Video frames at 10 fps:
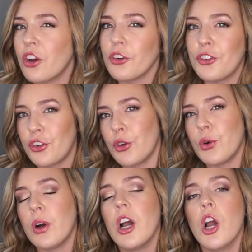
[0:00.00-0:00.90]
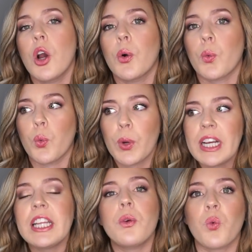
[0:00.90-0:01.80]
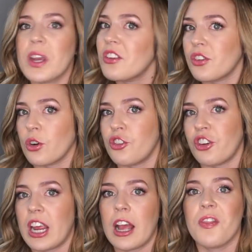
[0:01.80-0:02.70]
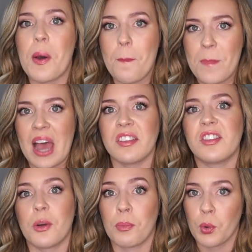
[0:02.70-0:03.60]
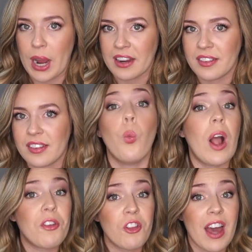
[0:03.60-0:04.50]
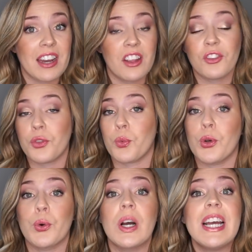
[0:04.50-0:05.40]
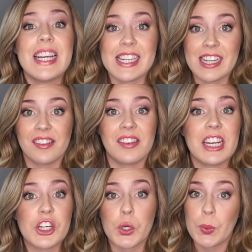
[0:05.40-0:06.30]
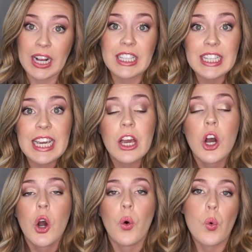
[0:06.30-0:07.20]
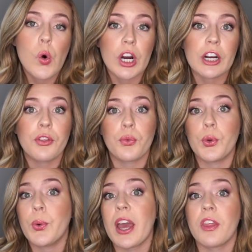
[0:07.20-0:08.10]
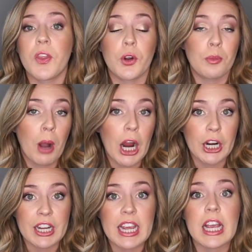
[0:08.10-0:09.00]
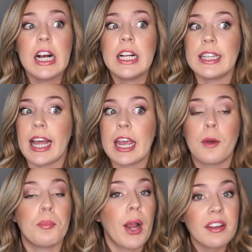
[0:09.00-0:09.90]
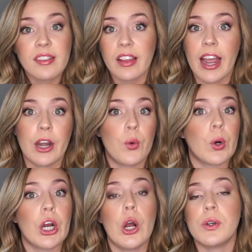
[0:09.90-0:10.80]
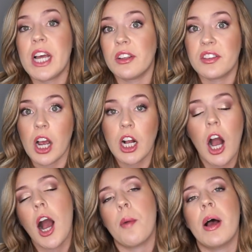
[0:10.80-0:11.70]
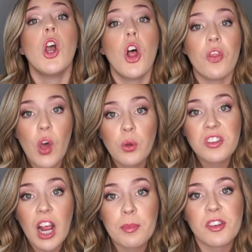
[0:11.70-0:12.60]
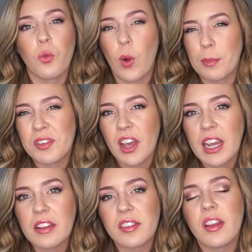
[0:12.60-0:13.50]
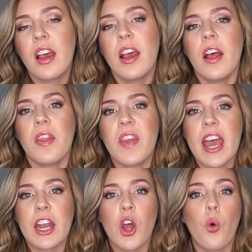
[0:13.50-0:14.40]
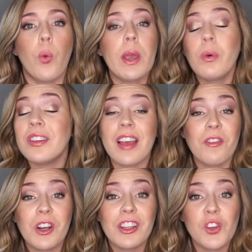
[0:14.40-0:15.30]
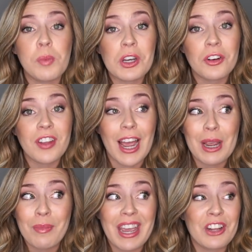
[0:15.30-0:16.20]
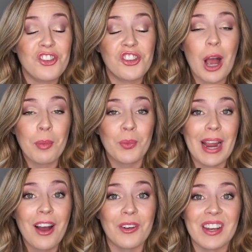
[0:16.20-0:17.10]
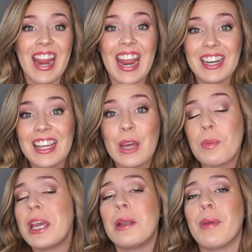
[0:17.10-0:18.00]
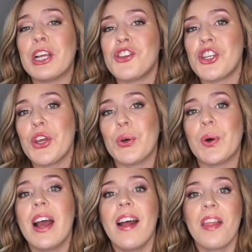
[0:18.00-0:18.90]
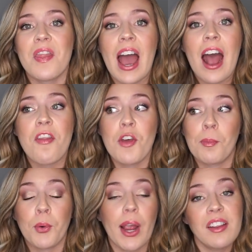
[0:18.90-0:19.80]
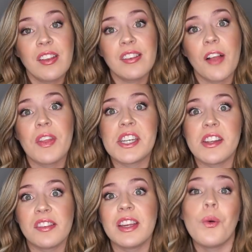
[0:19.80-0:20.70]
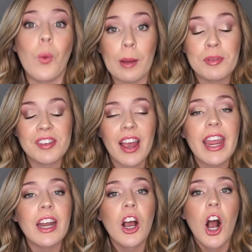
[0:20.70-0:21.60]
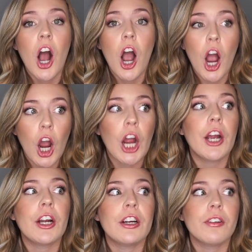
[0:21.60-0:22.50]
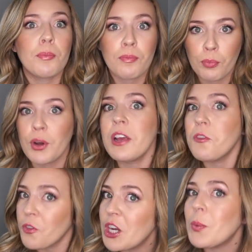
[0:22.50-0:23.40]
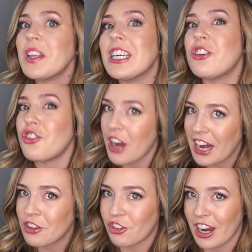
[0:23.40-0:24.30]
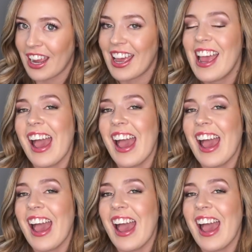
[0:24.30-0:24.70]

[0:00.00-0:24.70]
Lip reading: or two really researching the best price, whether that is through Disney directly or through a third party like Priceline or Hotels.com, those types of websites, then we will definitely spend our time and shop around. And keeping in mind too, that the prices on the Disney website are pretty frequently changing.